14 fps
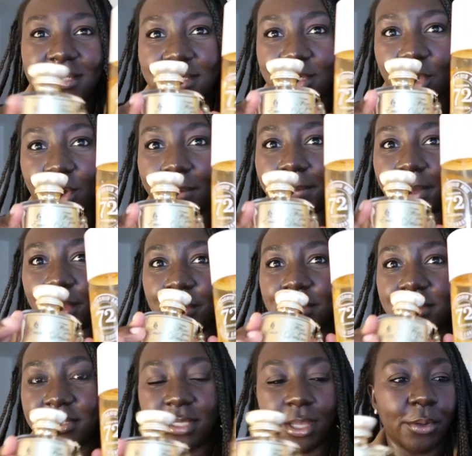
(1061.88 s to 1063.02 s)
is the combo.
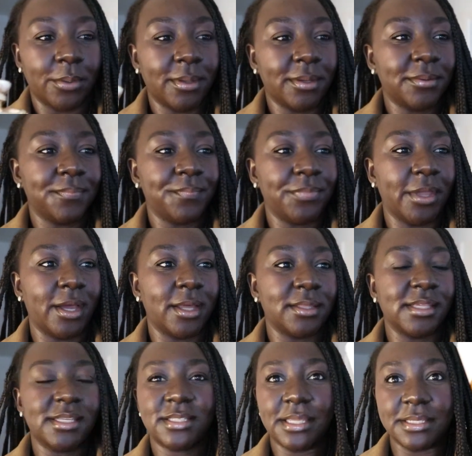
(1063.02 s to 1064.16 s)
So uh,
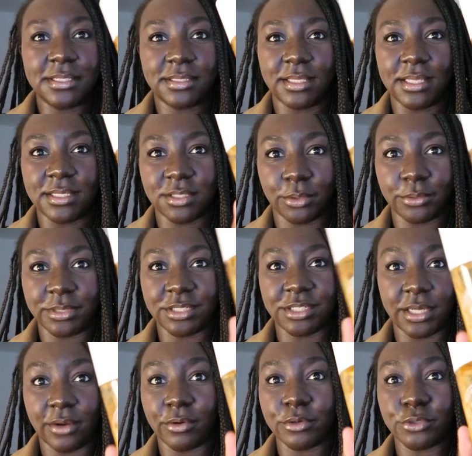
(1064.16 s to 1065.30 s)
this is the Sol de
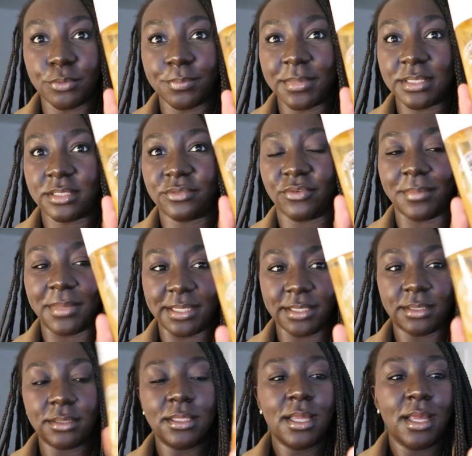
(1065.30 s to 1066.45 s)
Janeiro dupe. This is from
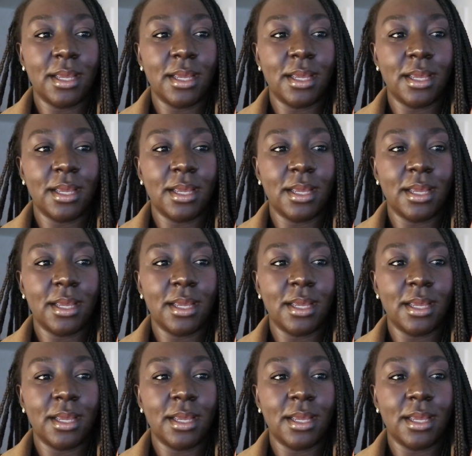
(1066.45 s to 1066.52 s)
Lidl.